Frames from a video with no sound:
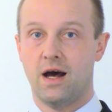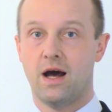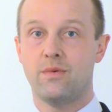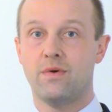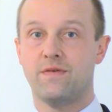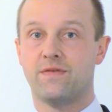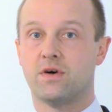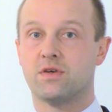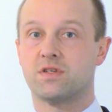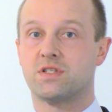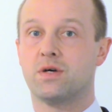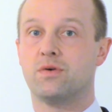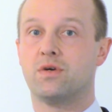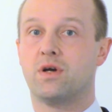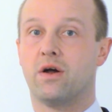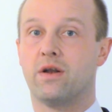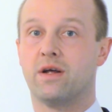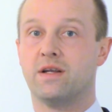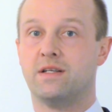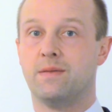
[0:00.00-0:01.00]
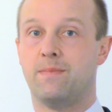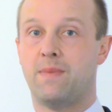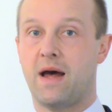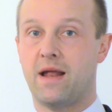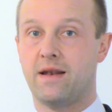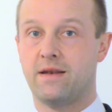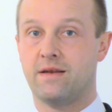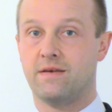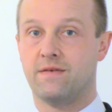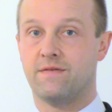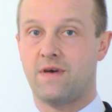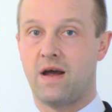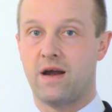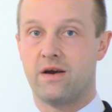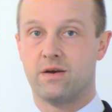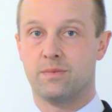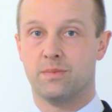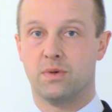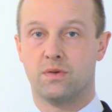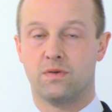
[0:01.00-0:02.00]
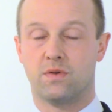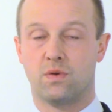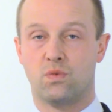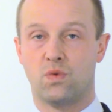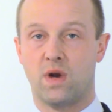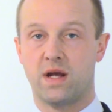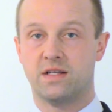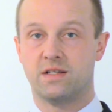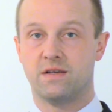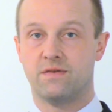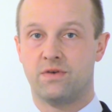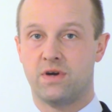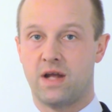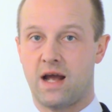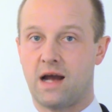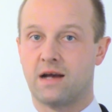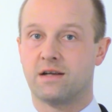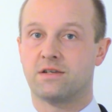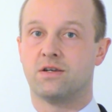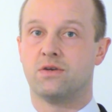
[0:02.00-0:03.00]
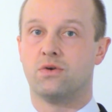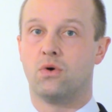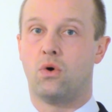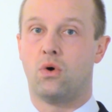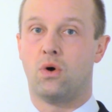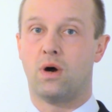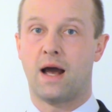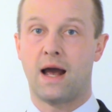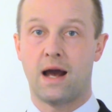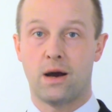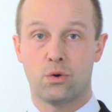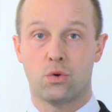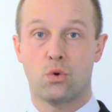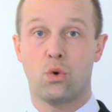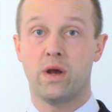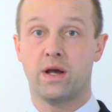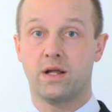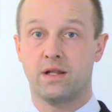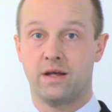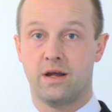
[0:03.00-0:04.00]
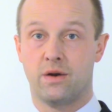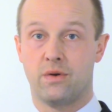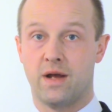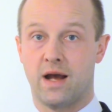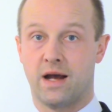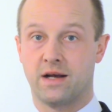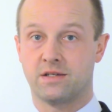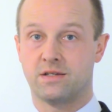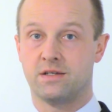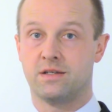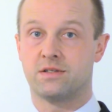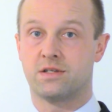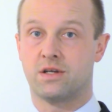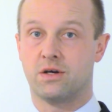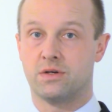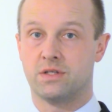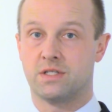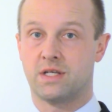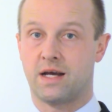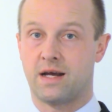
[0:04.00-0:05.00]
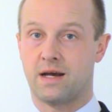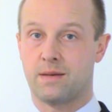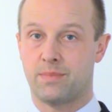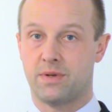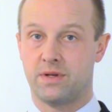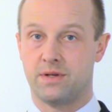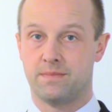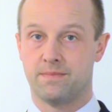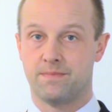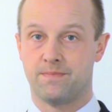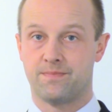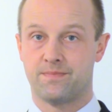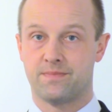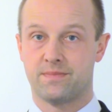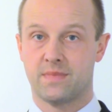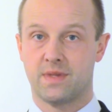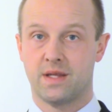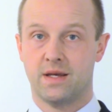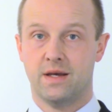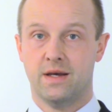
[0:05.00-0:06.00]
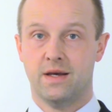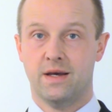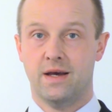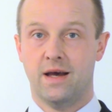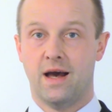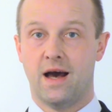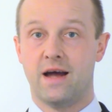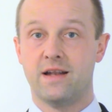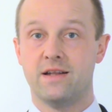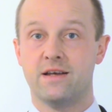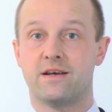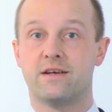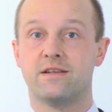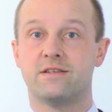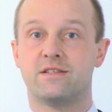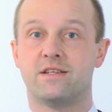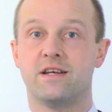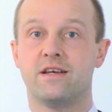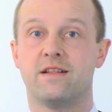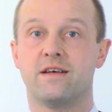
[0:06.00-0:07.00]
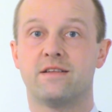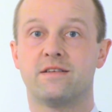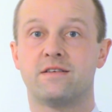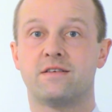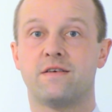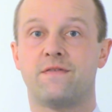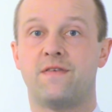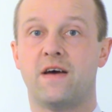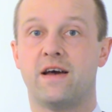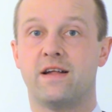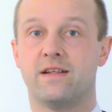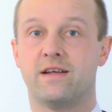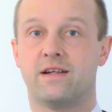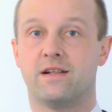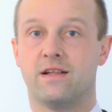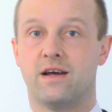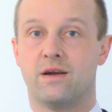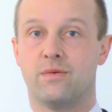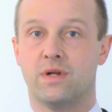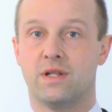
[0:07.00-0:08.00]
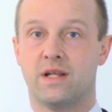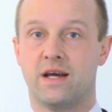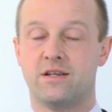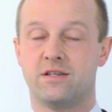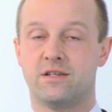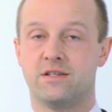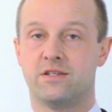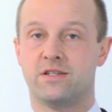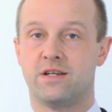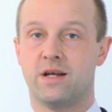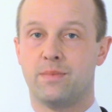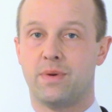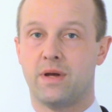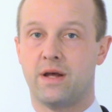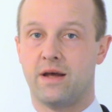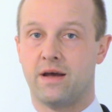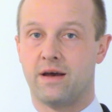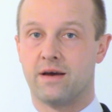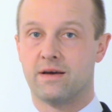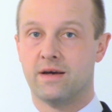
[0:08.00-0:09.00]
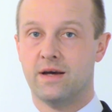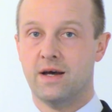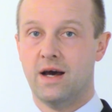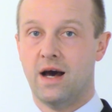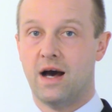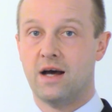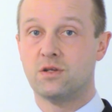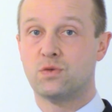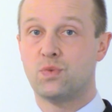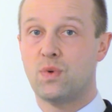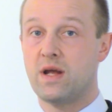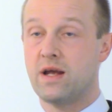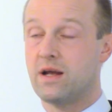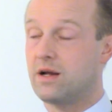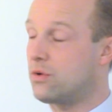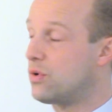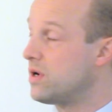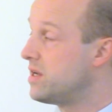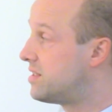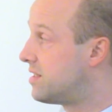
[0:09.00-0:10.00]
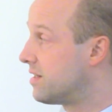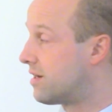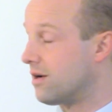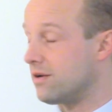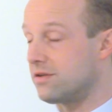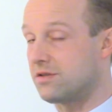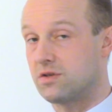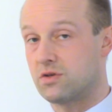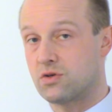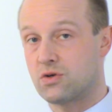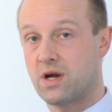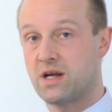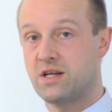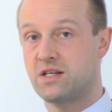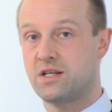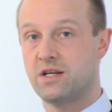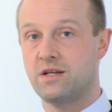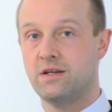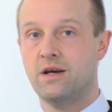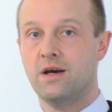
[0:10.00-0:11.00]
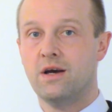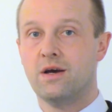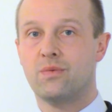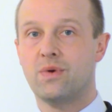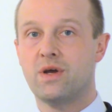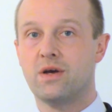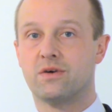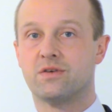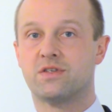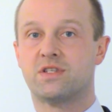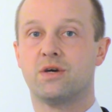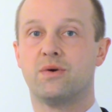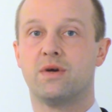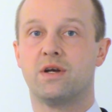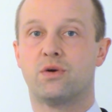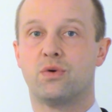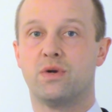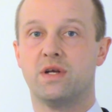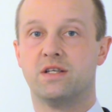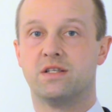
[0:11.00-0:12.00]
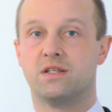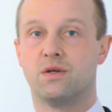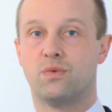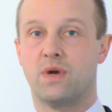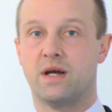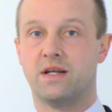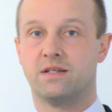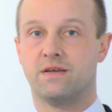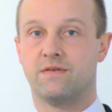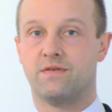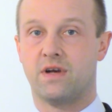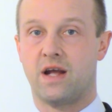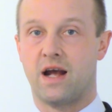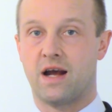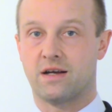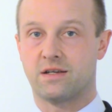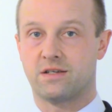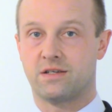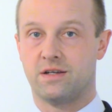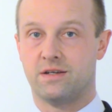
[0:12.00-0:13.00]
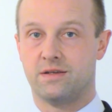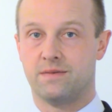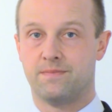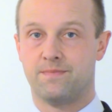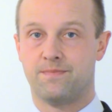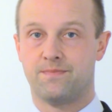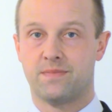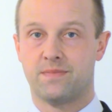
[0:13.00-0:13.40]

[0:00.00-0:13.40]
And we've also got a dependent variable, the rate of reaction, or how quickly a reaction is going to happen. And you can see that there's a fairly clear relationship here. As we increase the concentration, we also increase the rate of reaction.